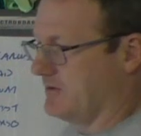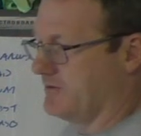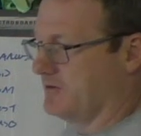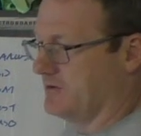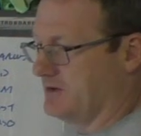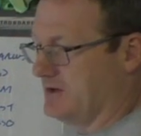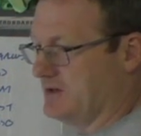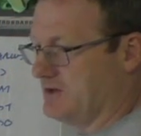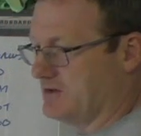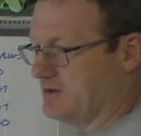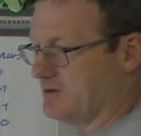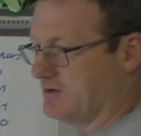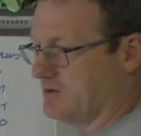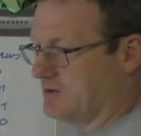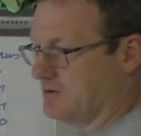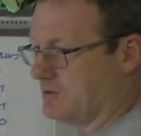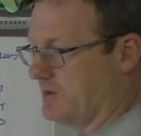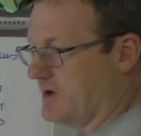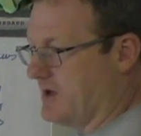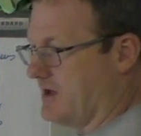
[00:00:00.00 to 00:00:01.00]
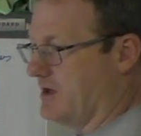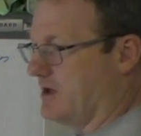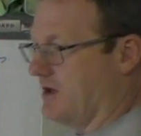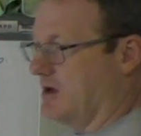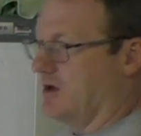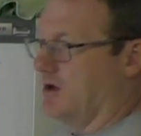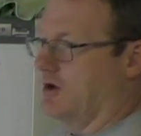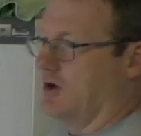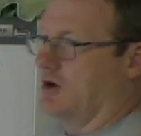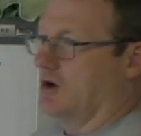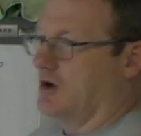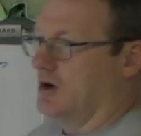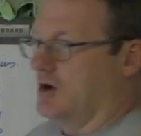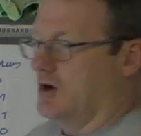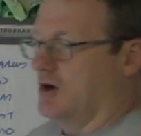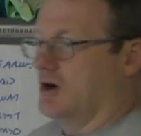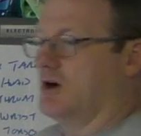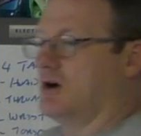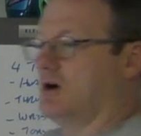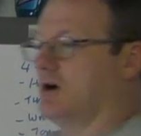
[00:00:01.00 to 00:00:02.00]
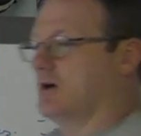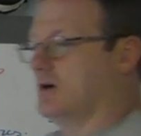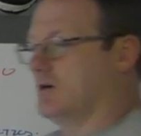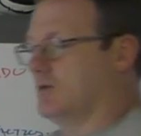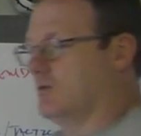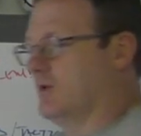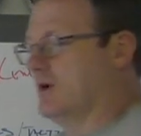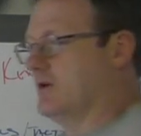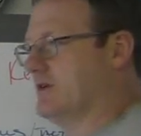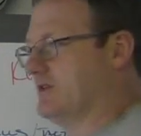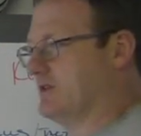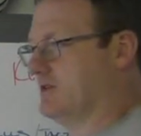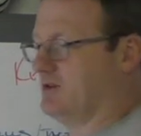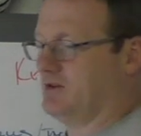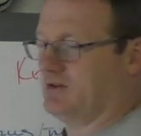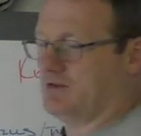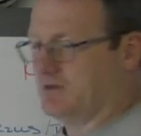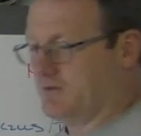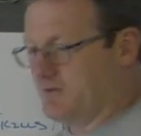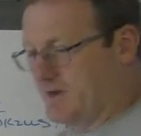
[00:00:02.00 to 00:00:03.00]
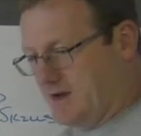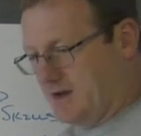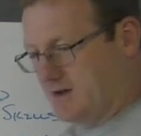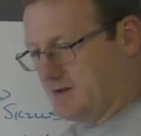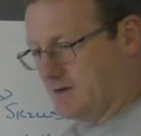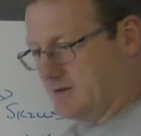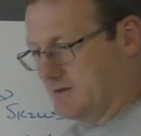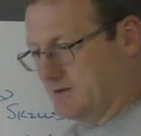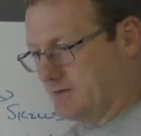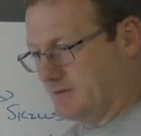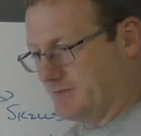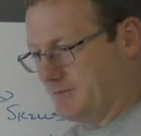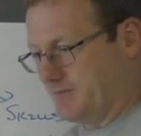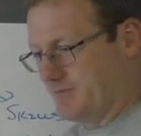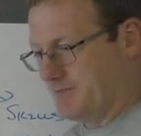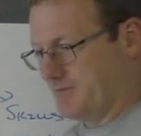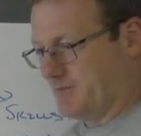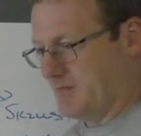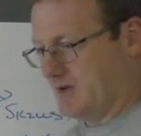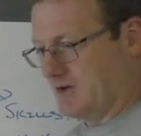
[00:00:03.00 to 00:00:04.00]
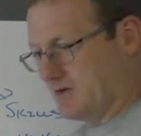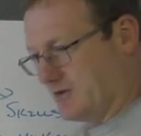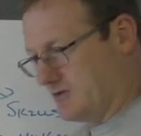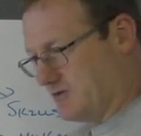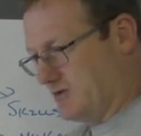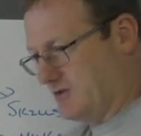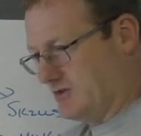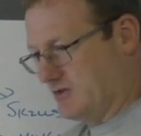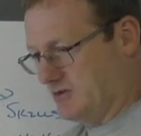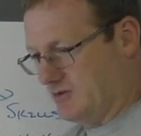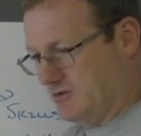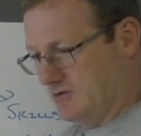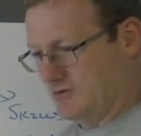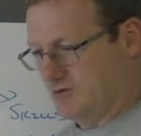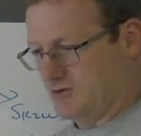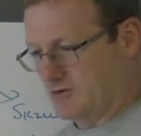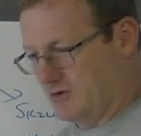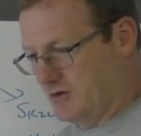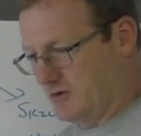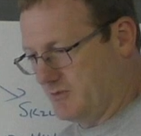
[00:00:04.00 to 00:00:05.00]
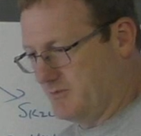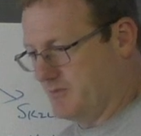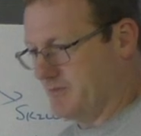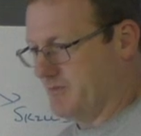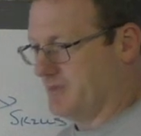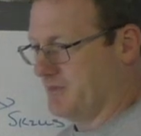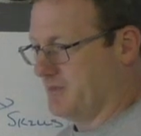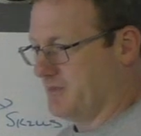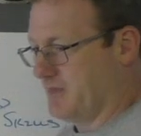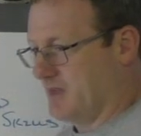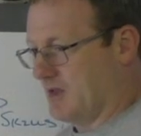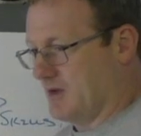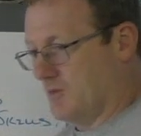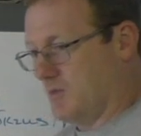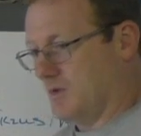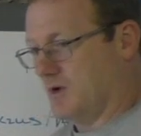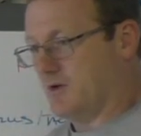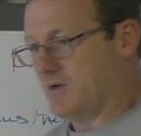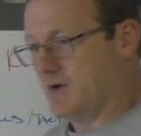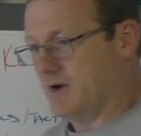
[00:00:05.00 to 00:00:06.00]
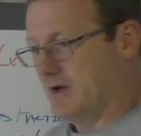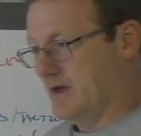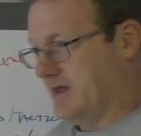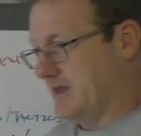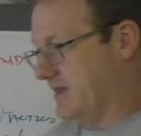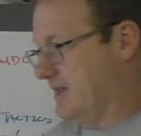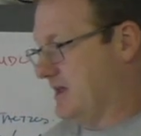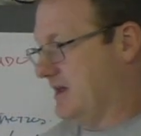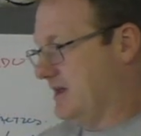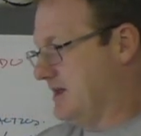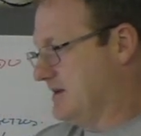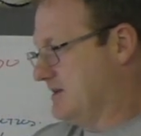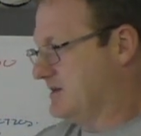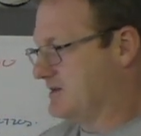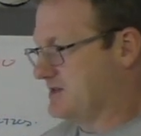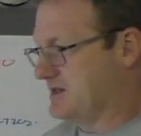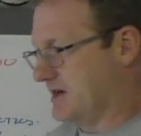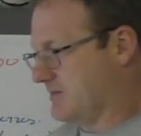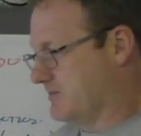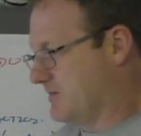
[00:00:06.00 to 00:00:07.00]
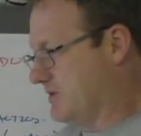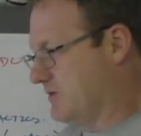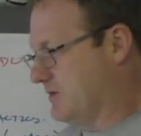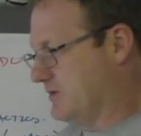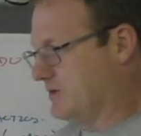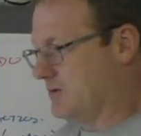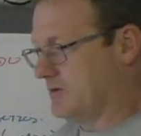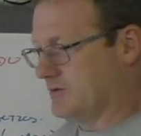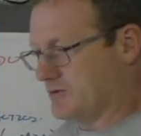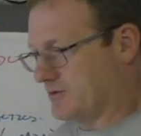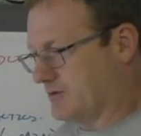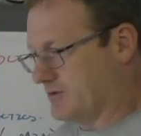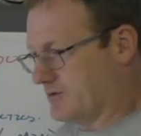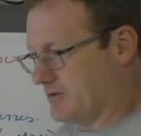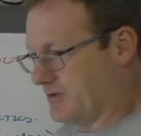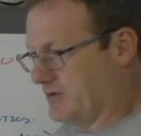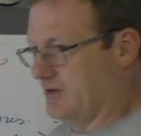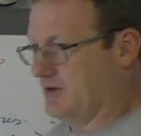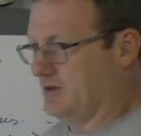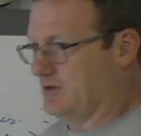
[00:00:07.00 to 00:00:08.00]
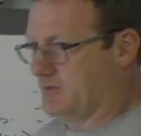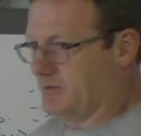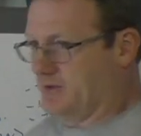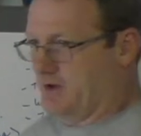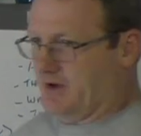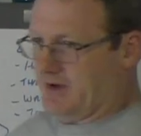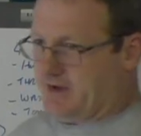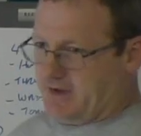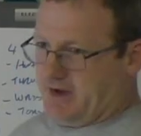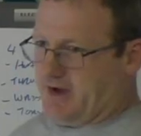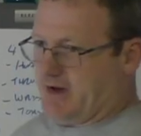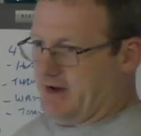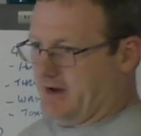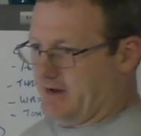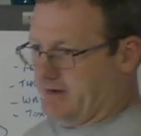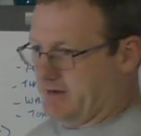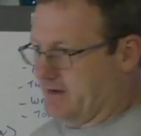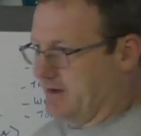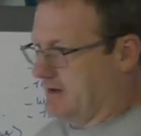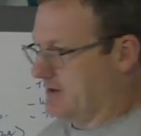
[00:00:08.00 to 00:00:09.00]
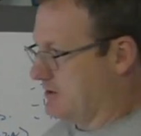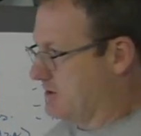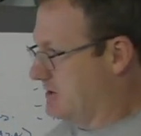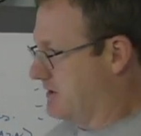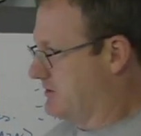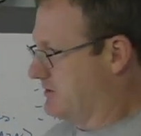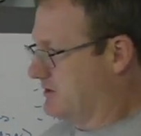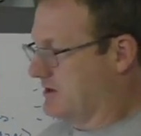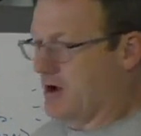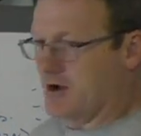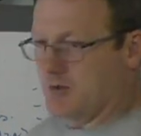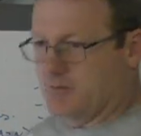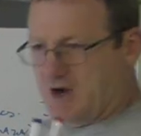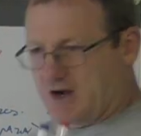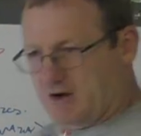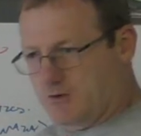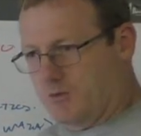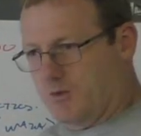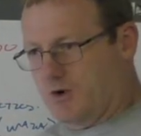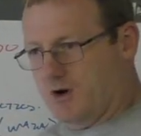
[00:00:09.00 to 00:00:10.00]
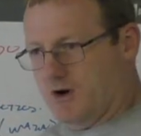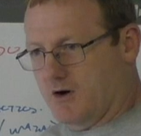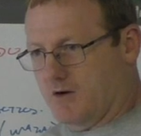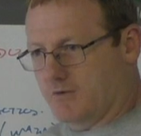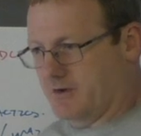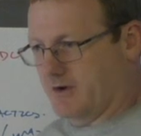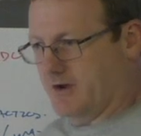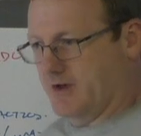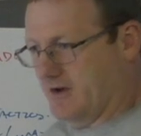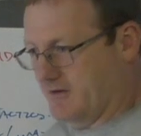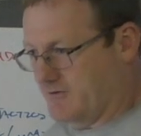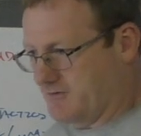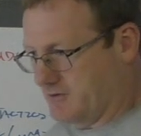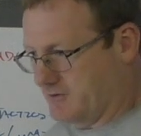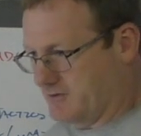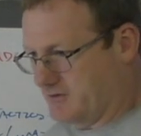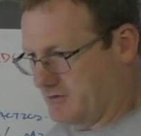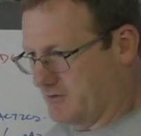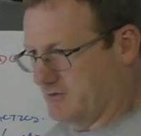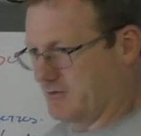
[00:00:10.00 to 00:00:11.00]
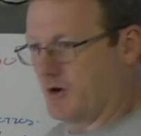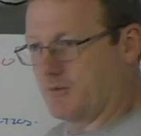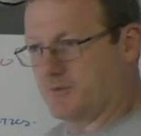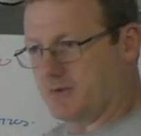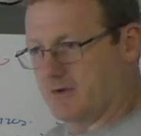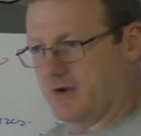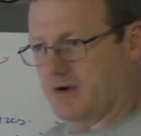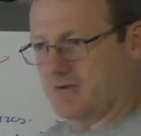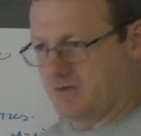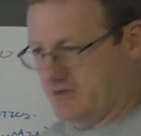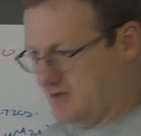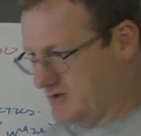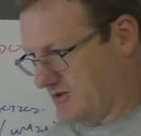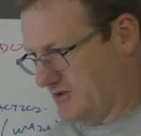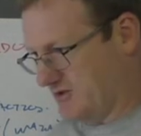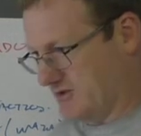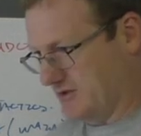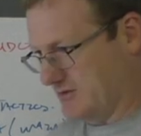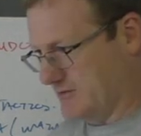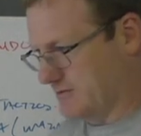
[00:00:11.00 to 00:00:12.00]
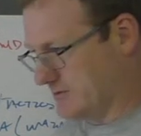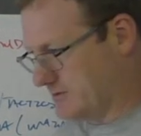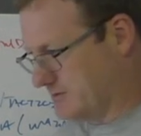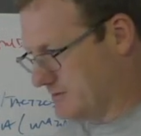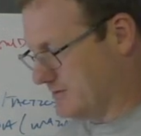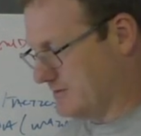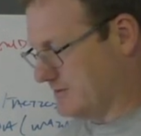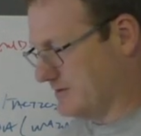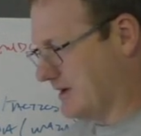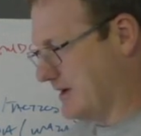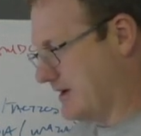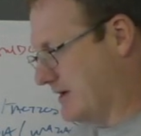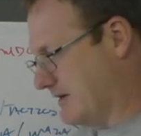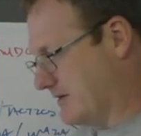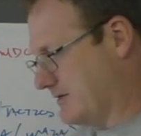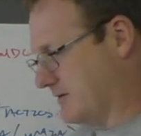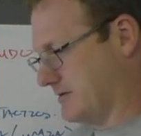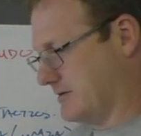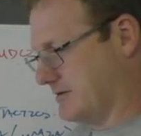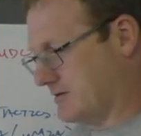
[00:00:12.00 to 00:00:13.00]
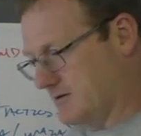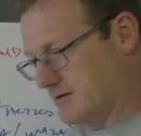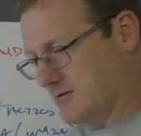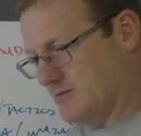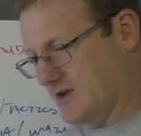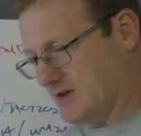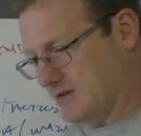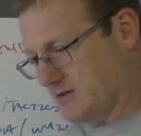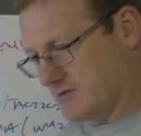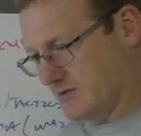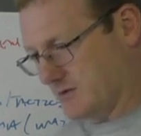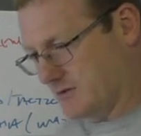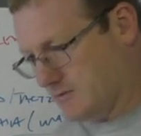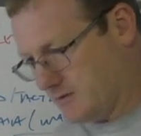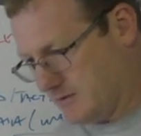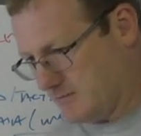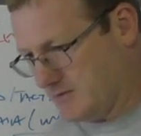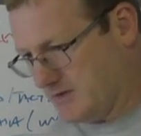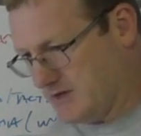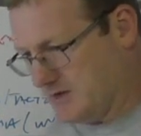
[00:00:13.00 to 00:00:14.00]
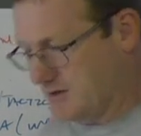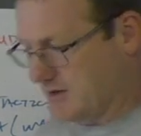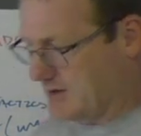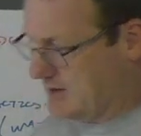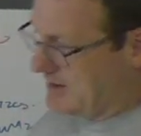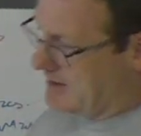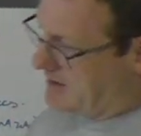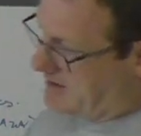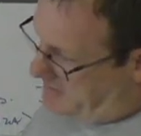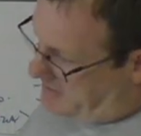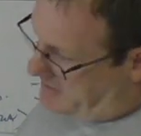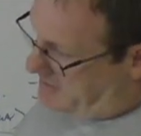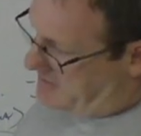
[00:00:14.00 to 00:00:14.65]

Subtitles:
for an instance where we're at the disadvantage. Because this is your job, well, he can attack me with all sorts of things, but I can't just go buck wild. I have to operate within a set of rules, I've got certain amounts of equipment, I've got